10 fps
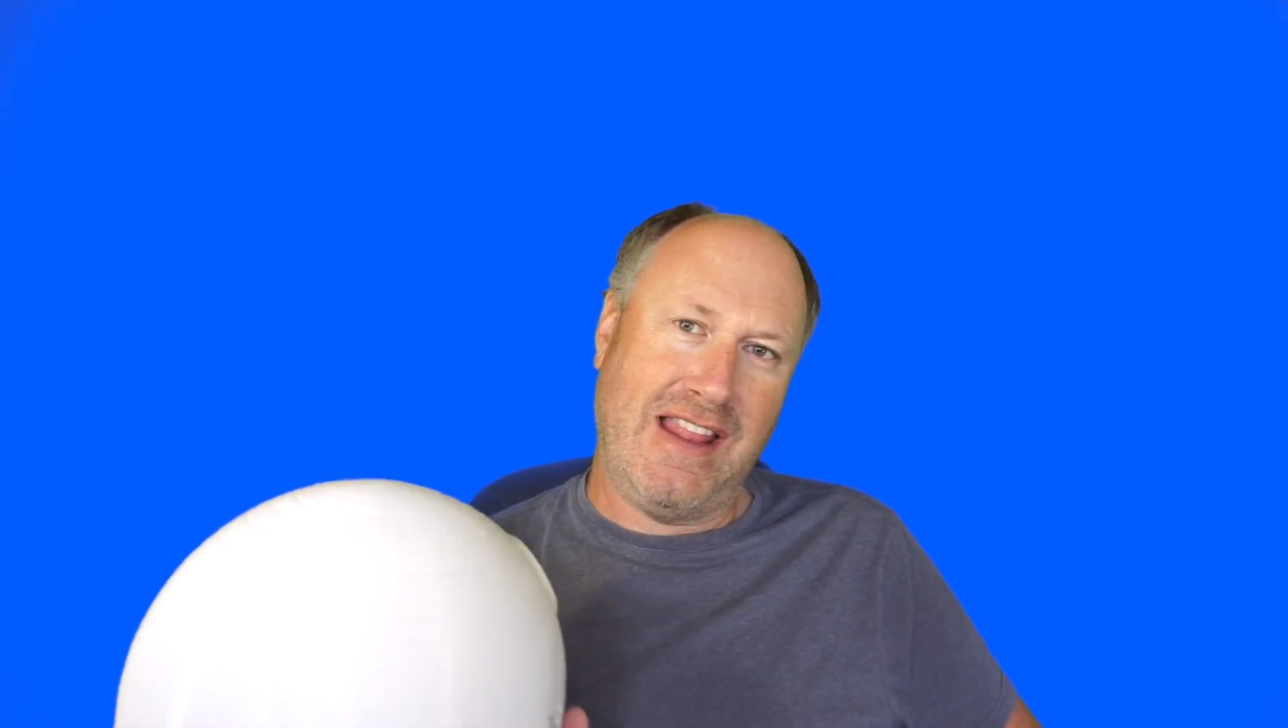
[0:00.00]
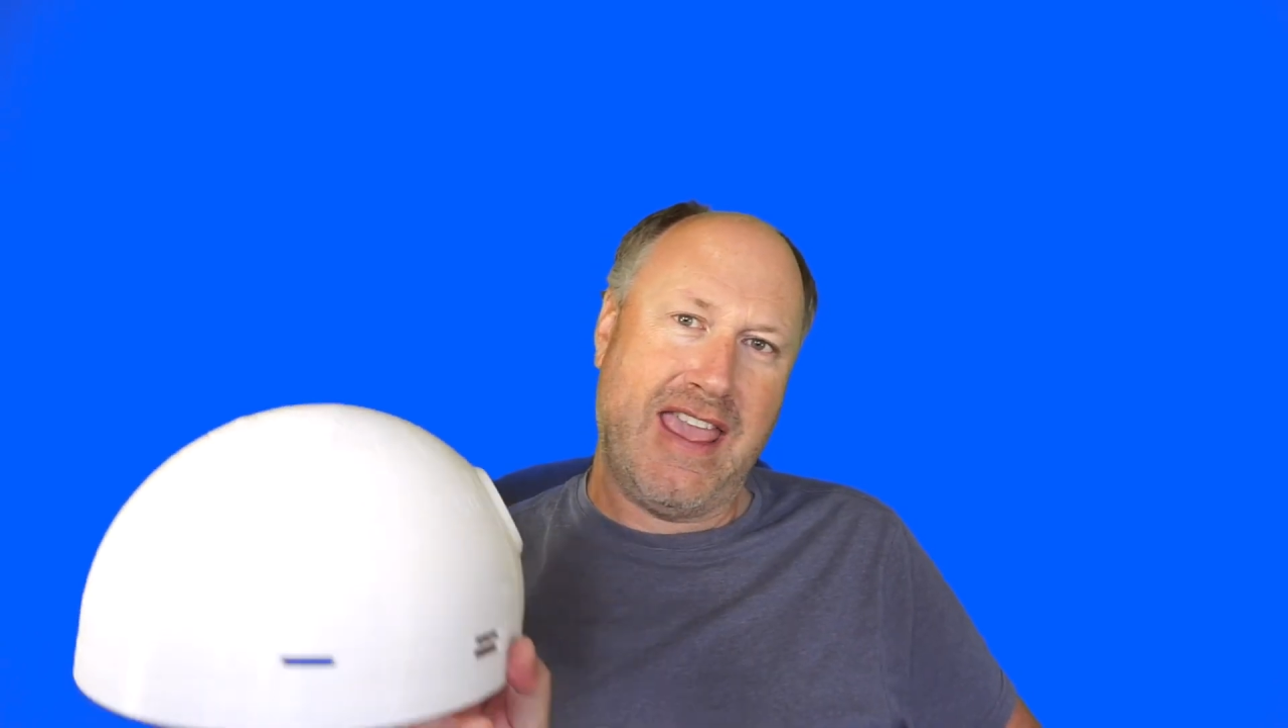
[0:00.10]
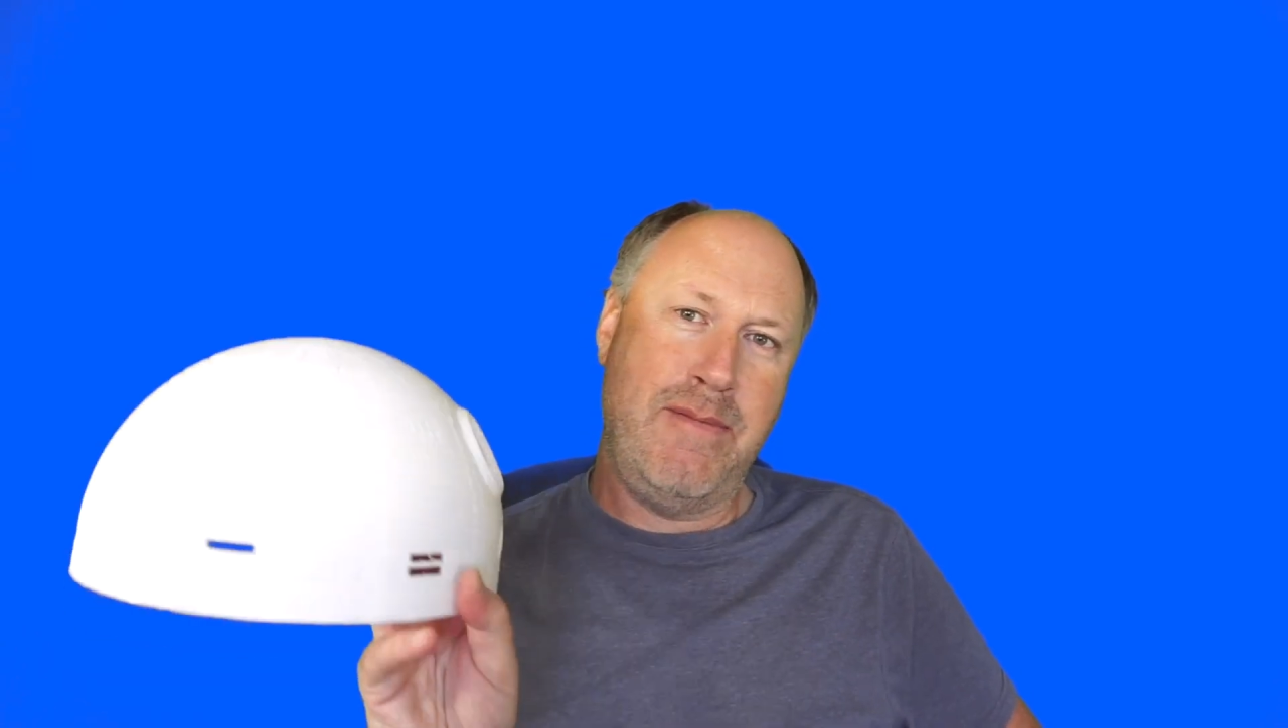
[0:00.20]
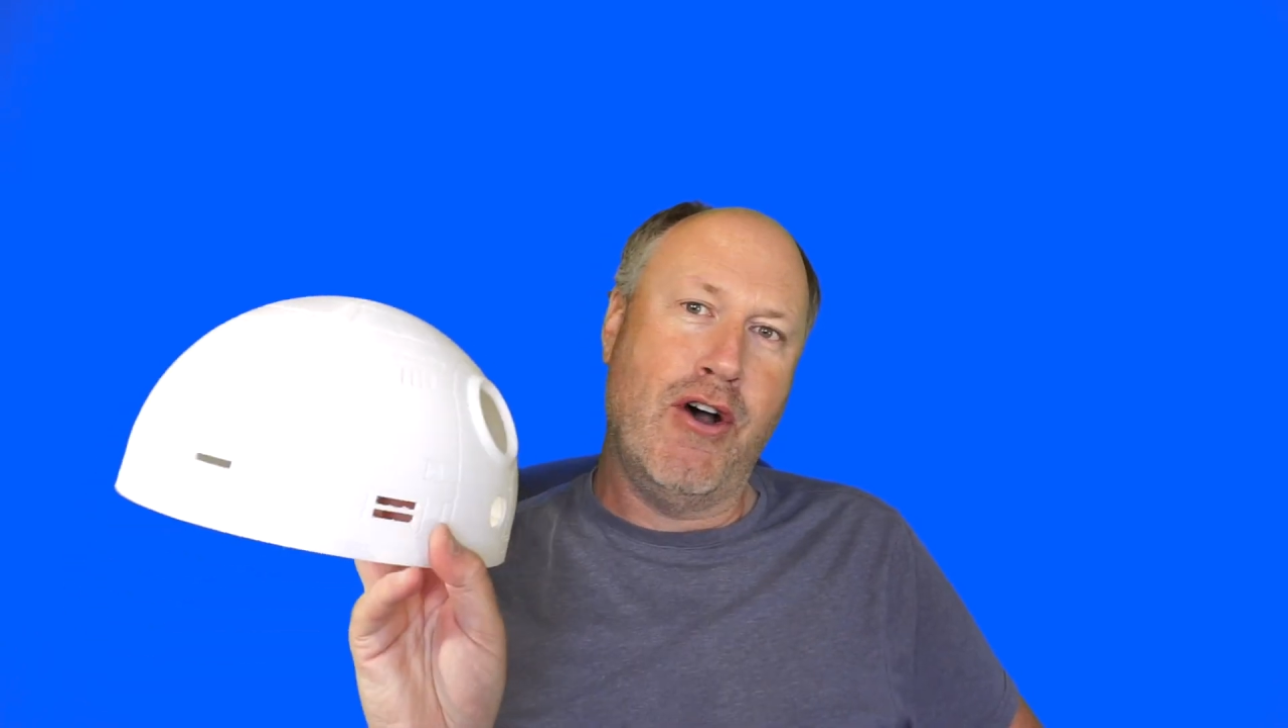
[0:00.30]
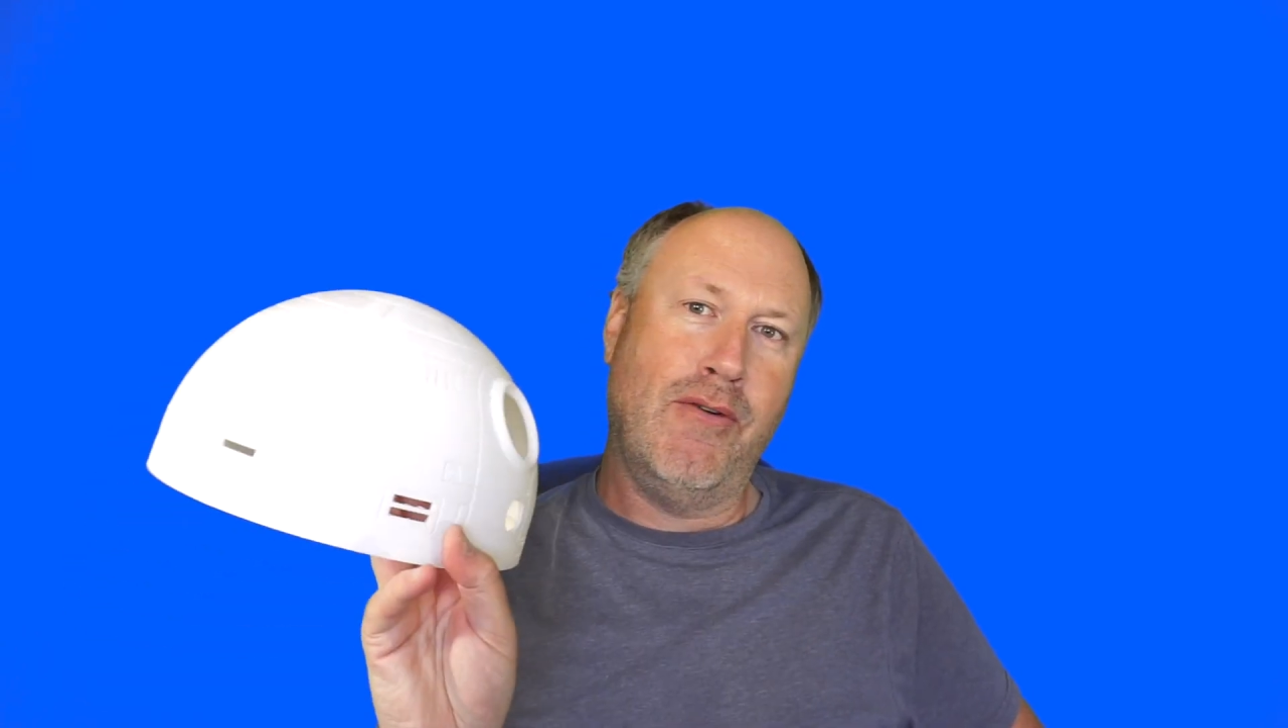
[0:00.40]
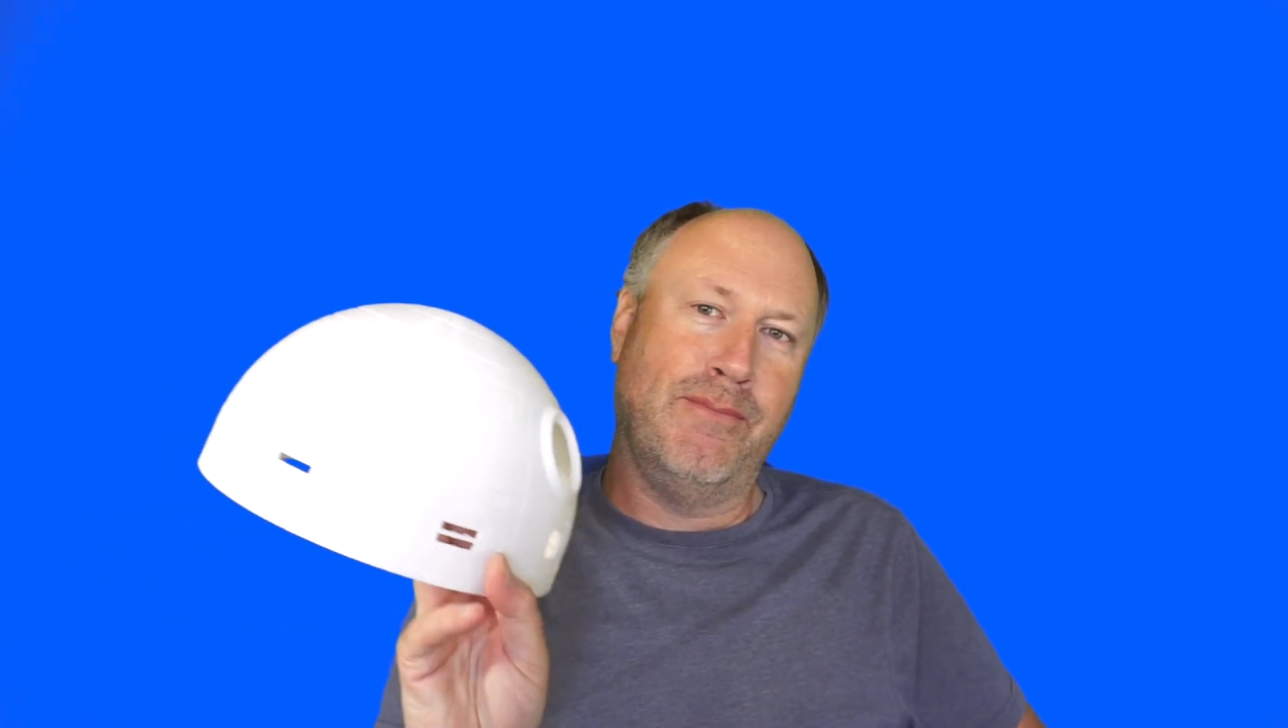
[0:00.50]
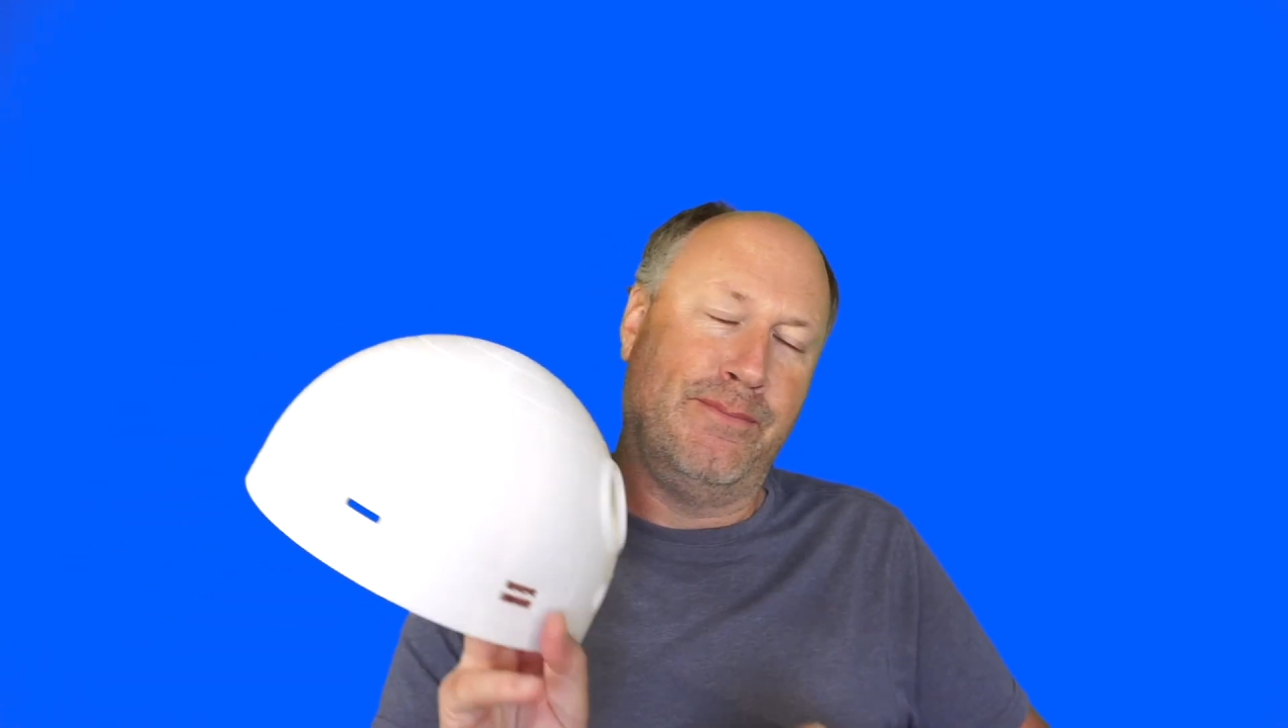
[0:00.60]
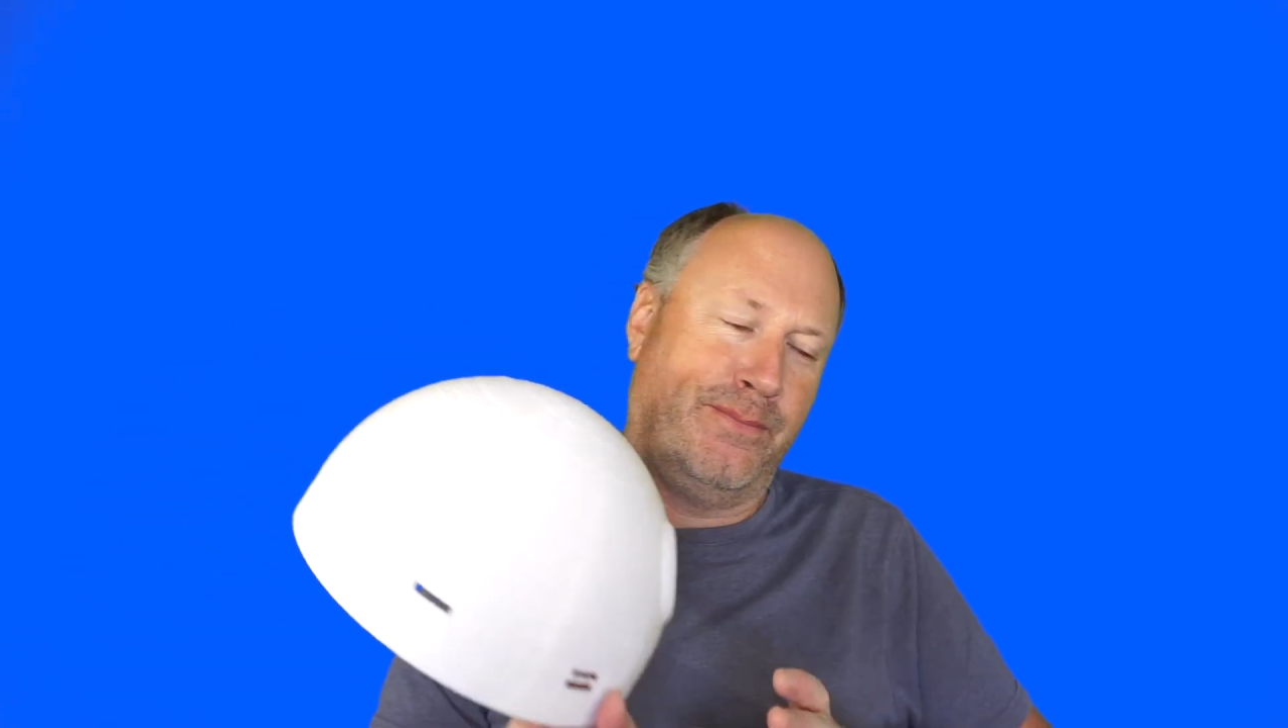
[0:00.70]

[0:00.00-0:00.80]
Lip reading: eggy bot,